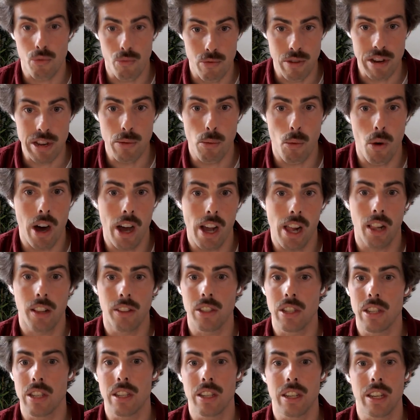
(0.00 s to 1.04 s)

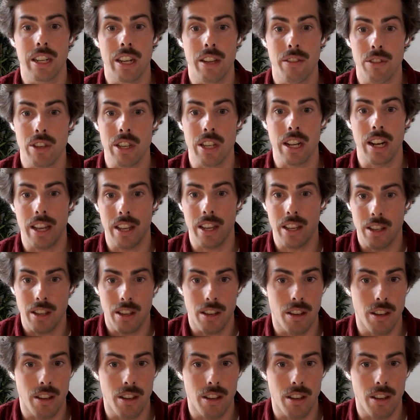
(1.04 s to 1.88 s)
rewilding and having like